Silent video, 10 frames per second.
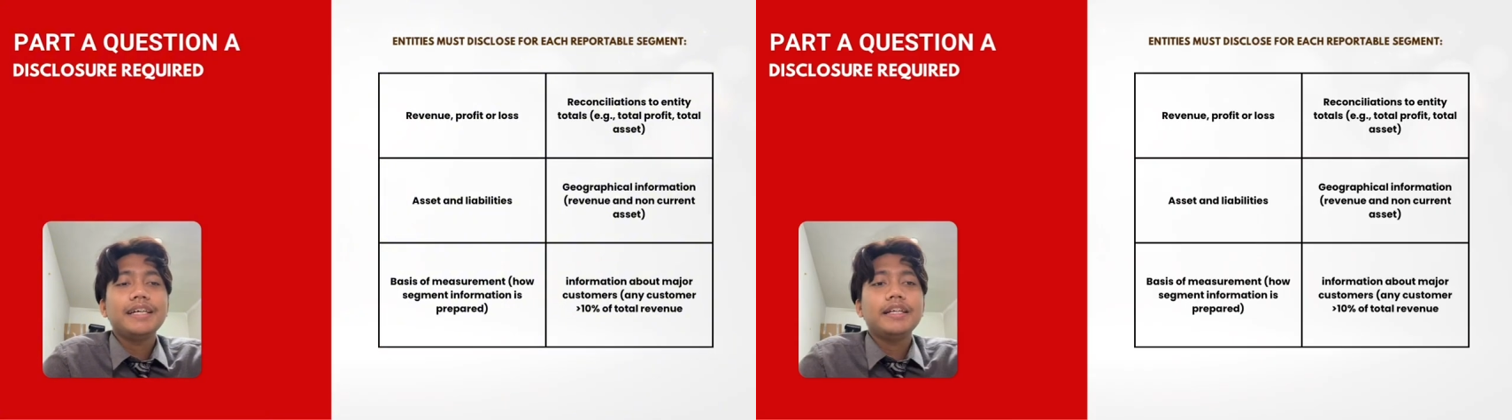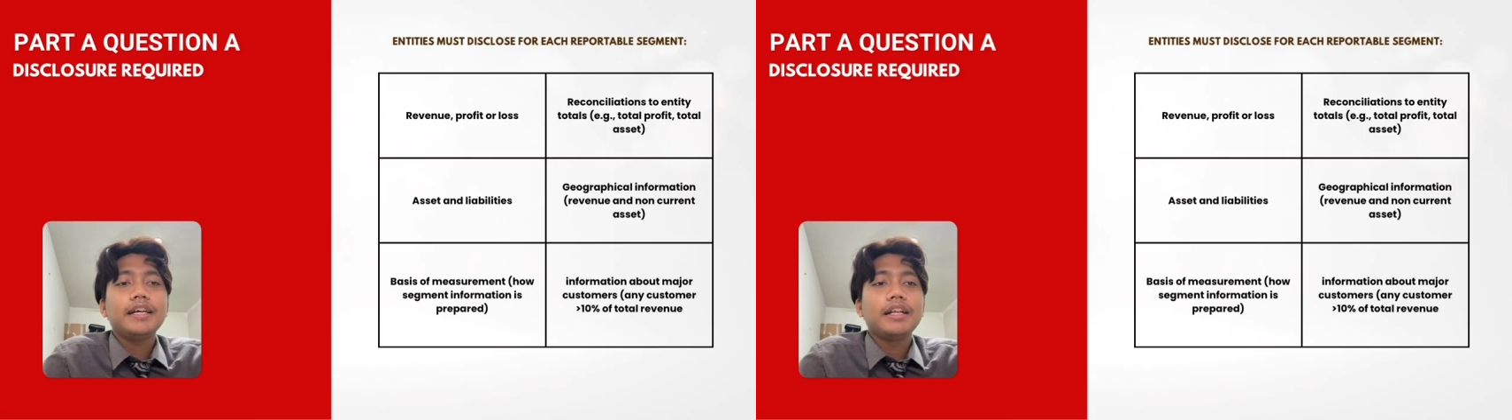
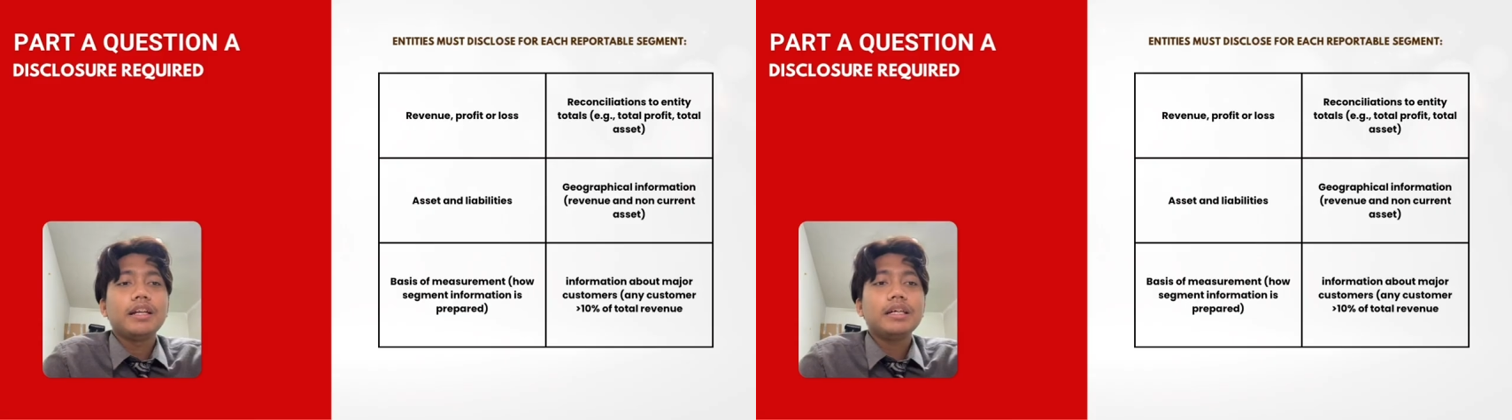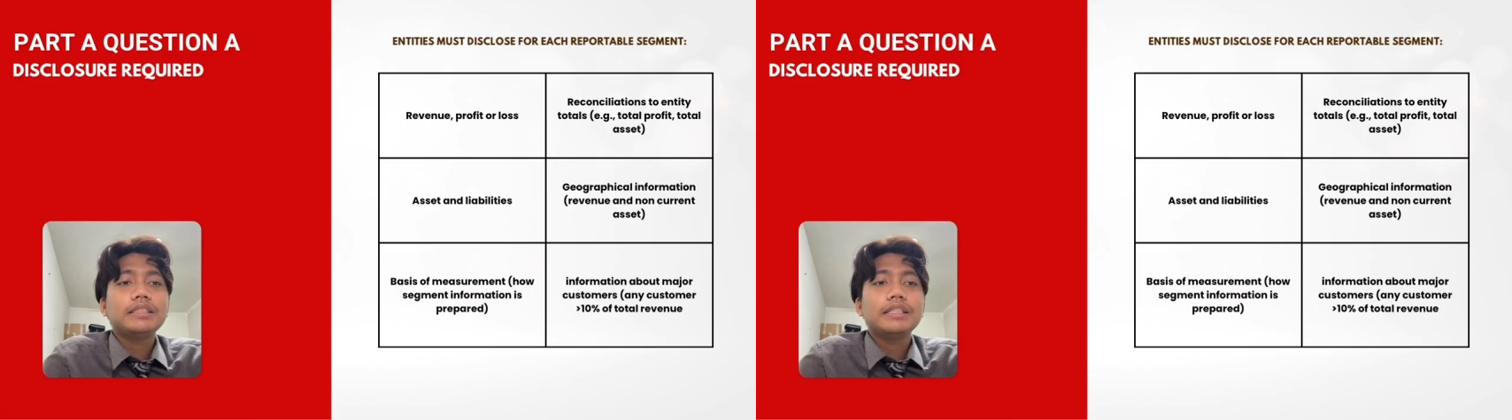And
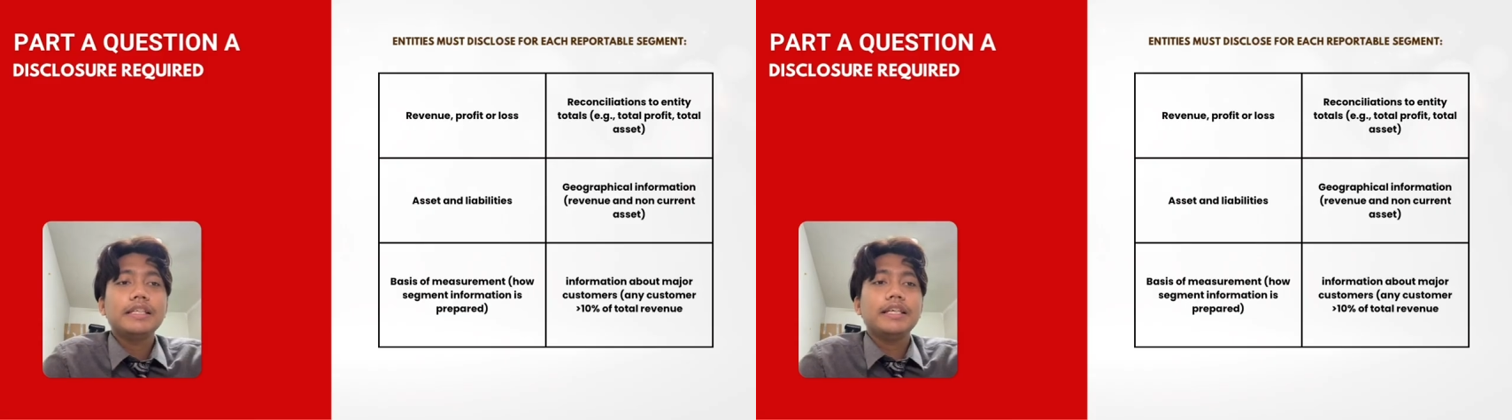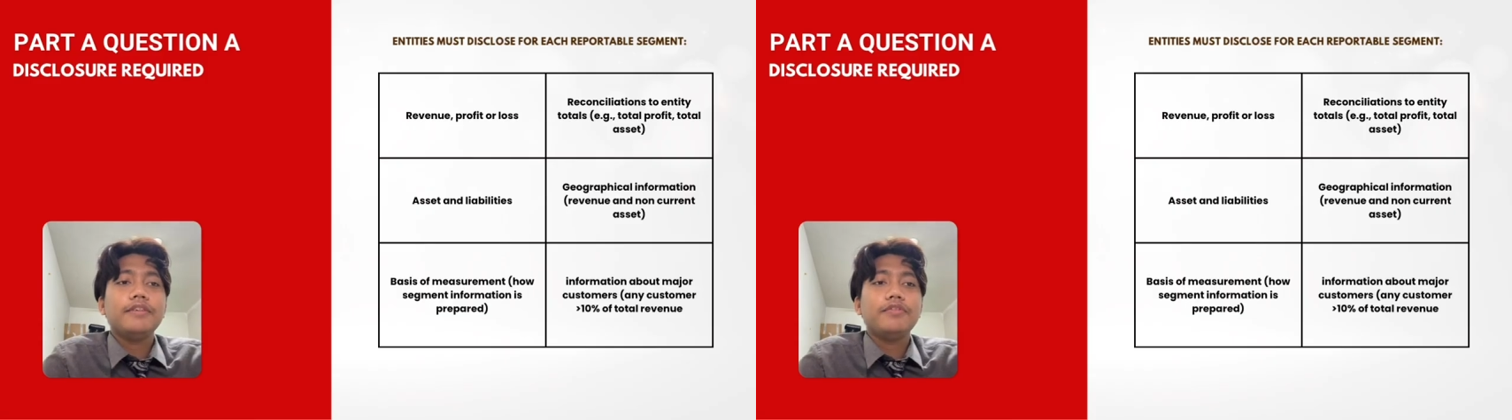lastly,
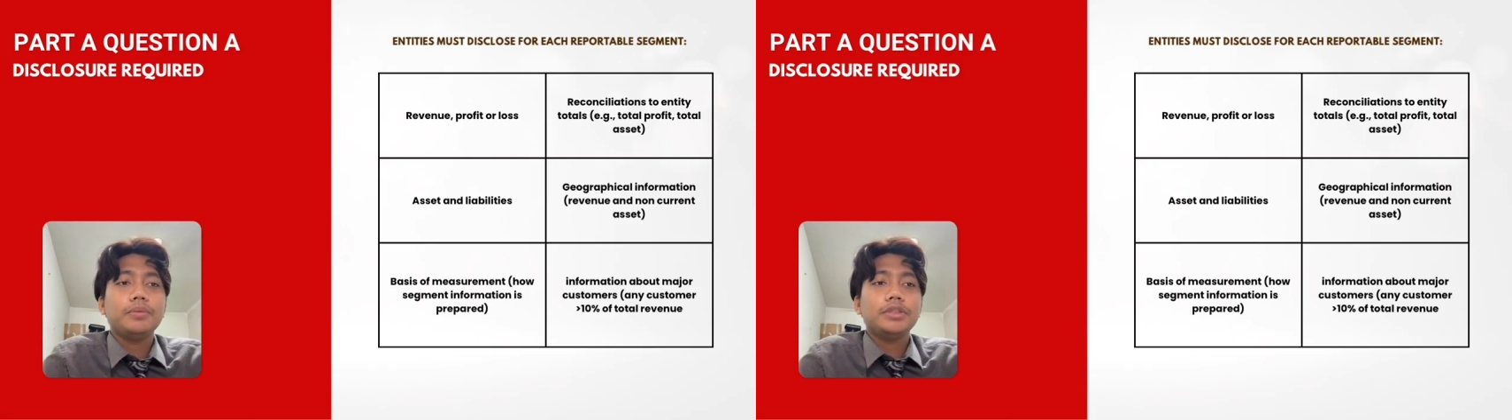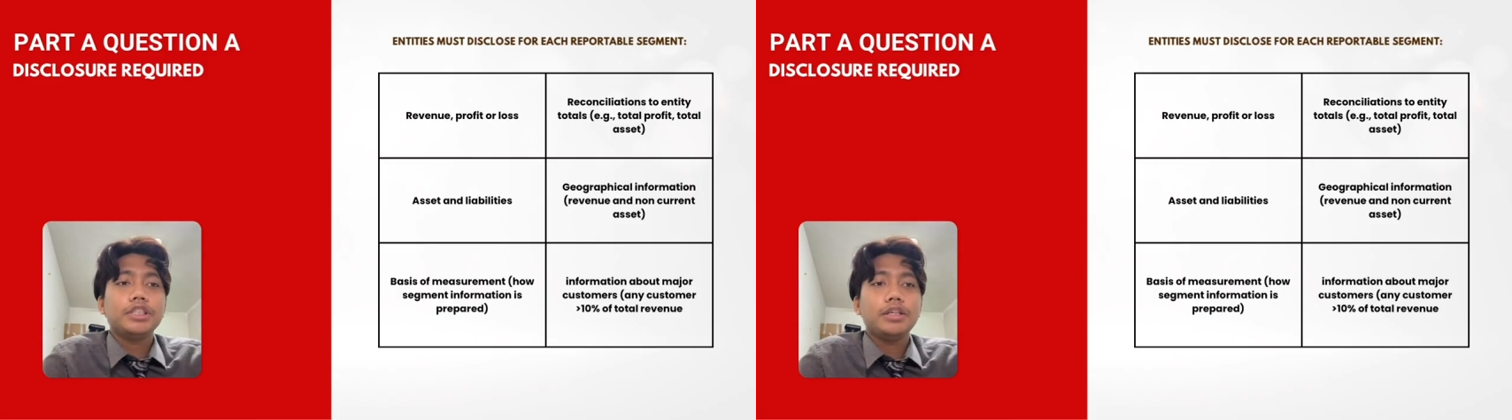
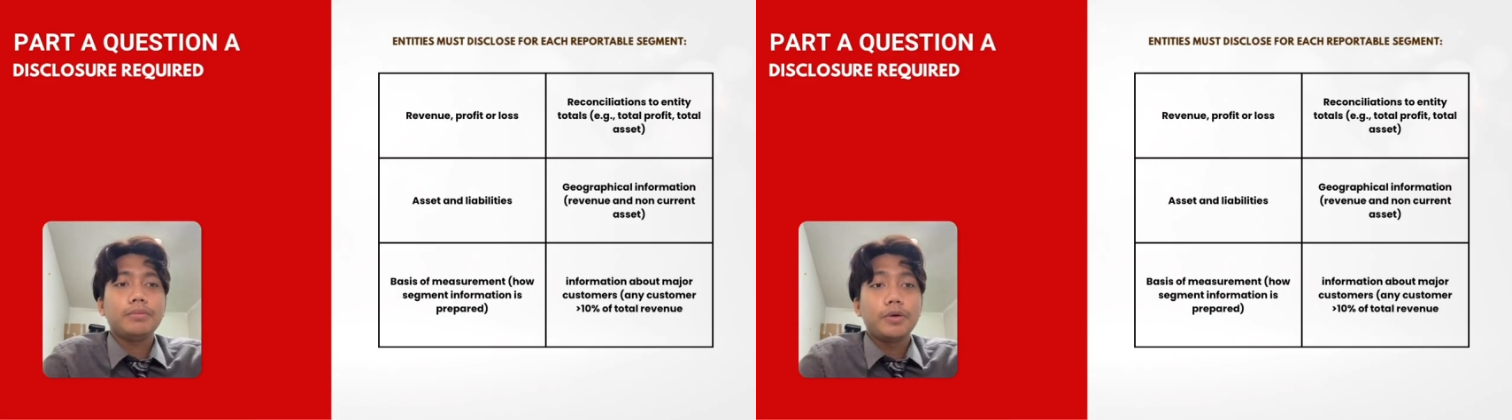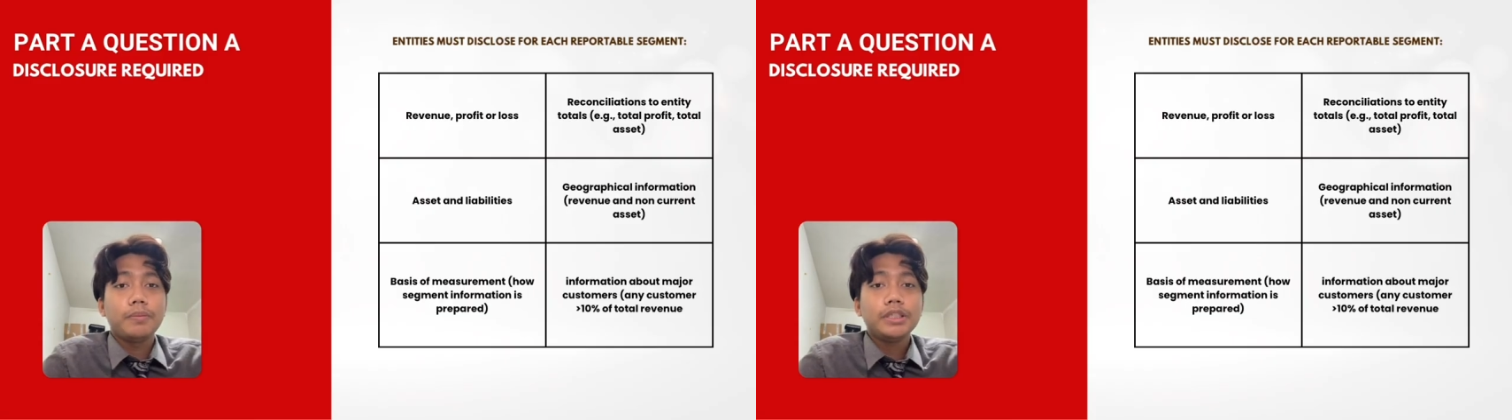information about
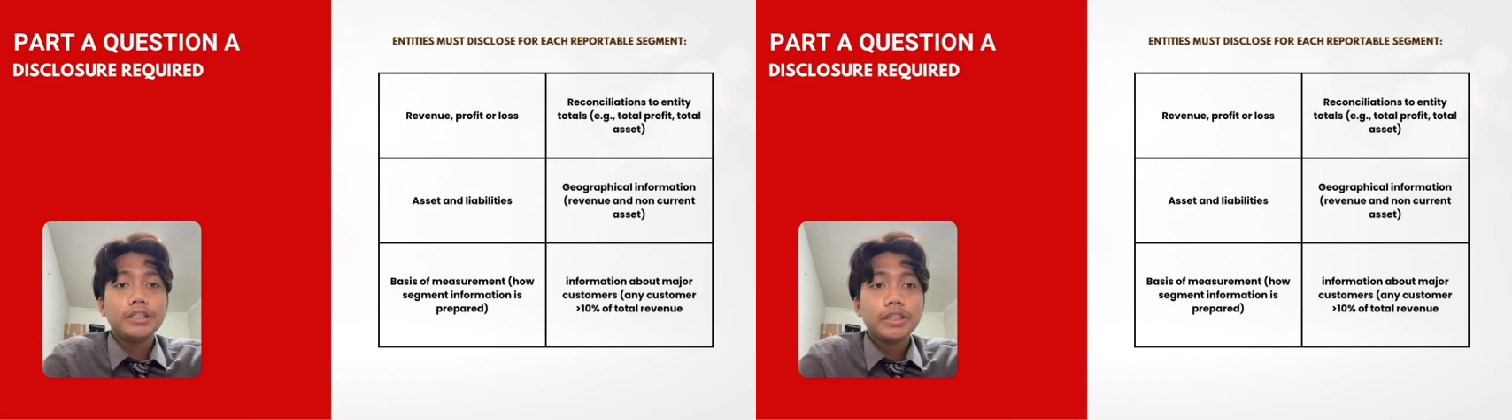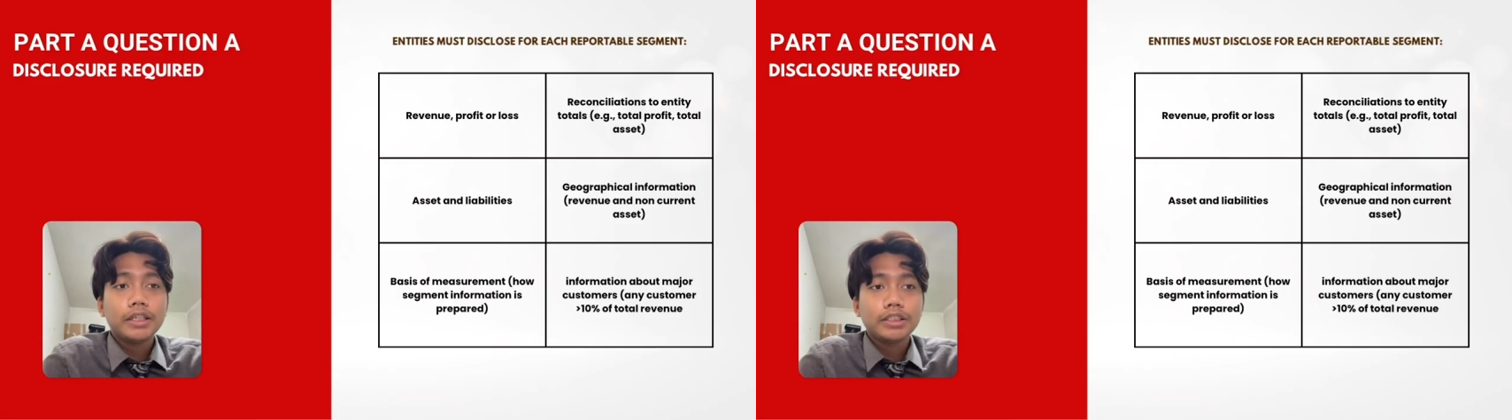major
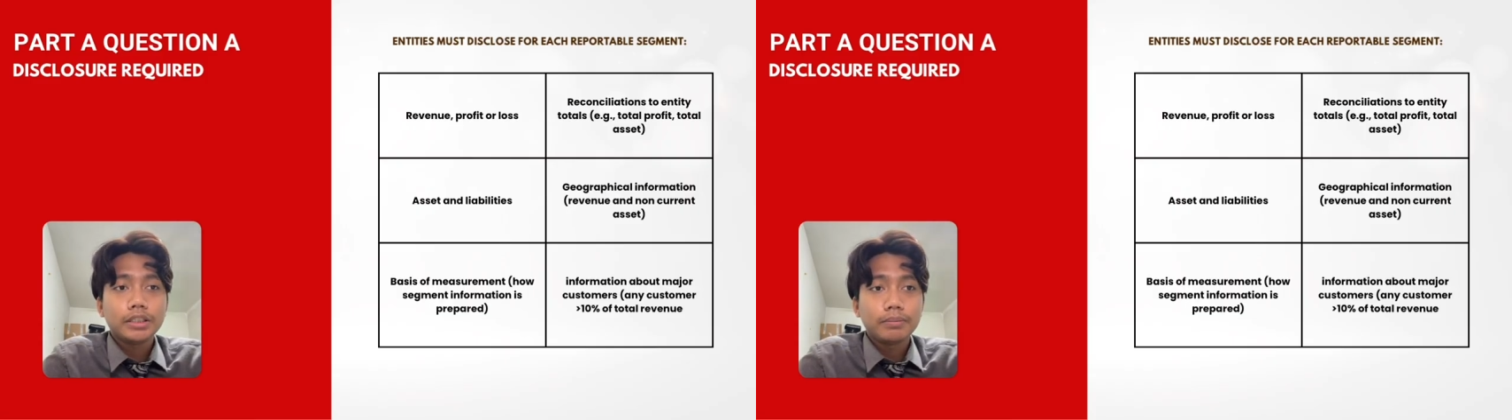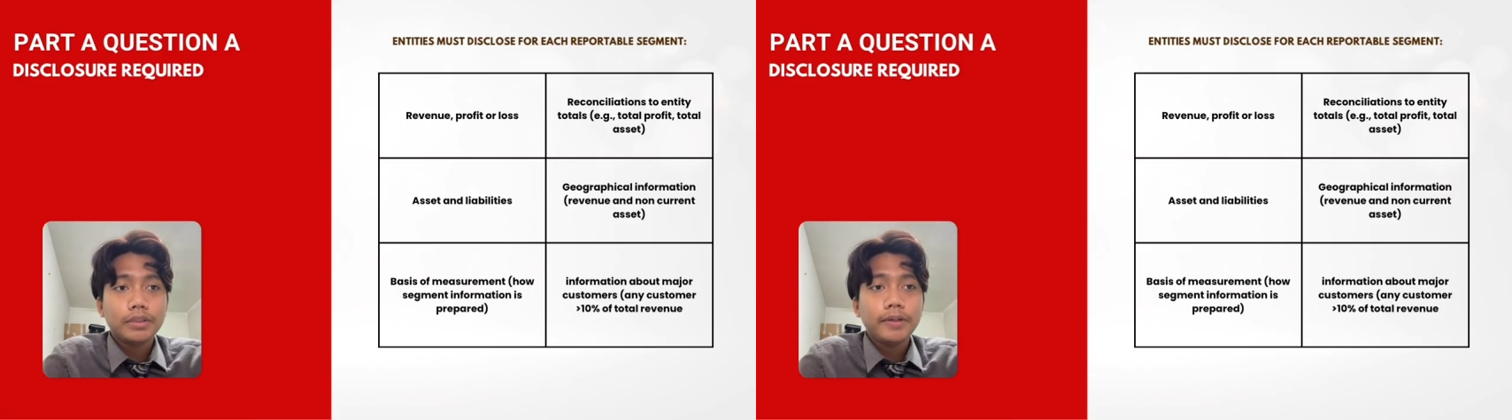
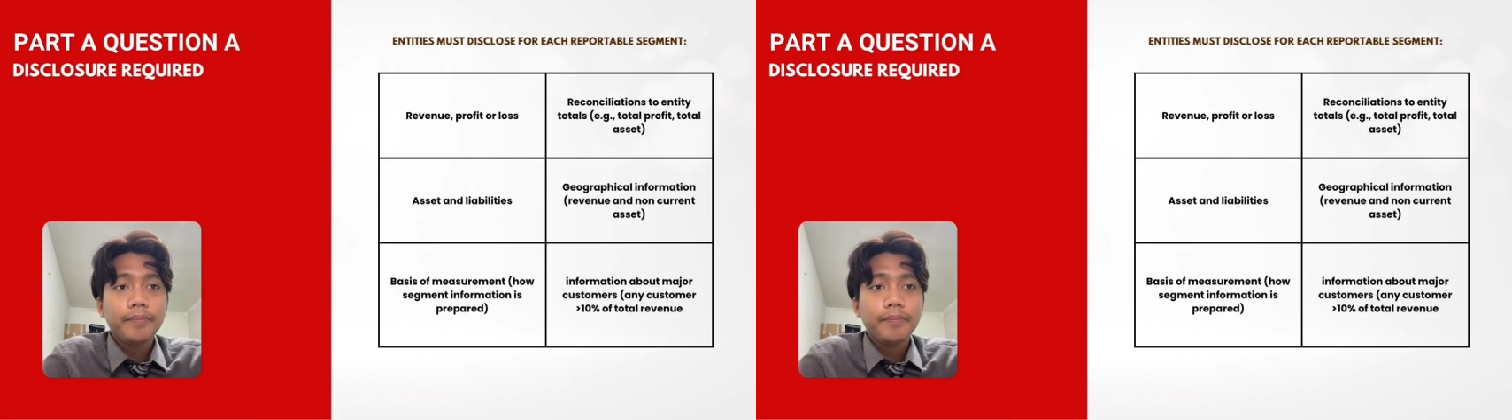customer,